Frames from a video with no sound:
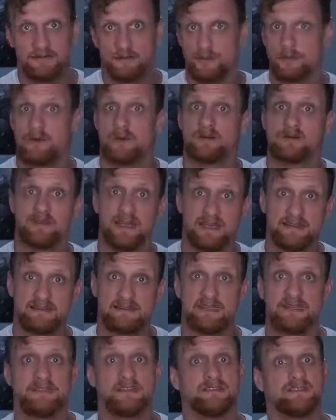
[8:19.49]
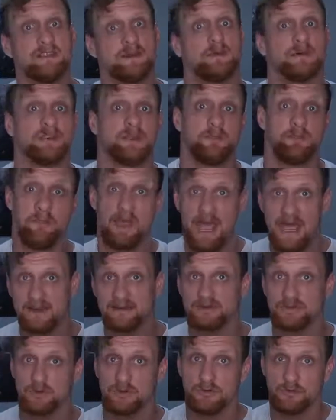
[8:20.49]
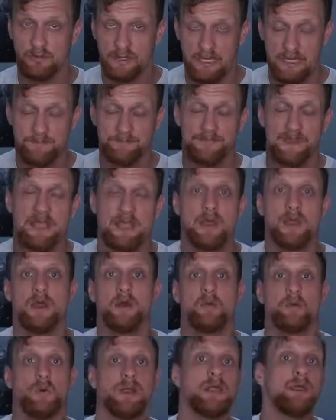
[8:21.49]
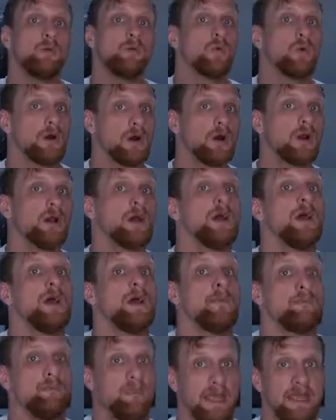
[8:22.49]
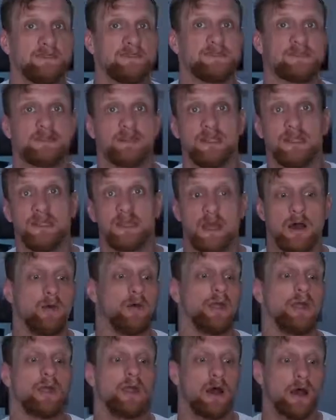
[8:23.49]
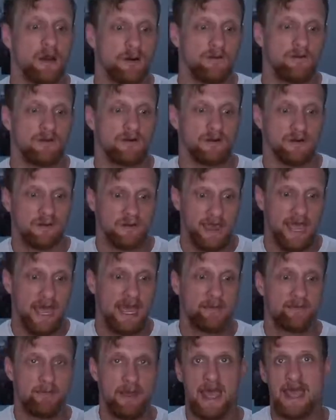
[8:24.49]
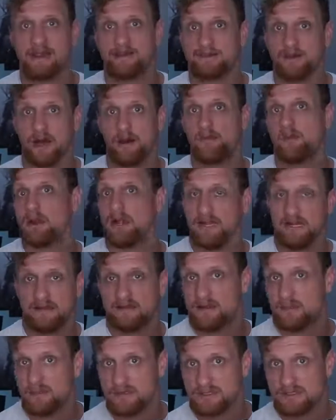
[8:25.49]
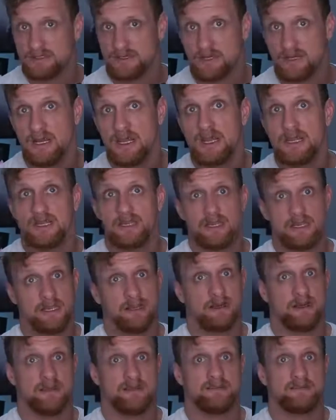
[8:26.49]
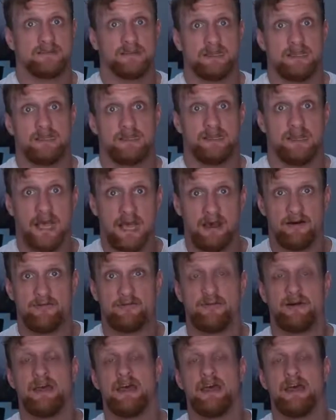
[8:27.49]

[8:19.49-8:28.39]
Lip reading: When we were testing to see what the max would be, we were basically going over that max operating temperature, curiously enough.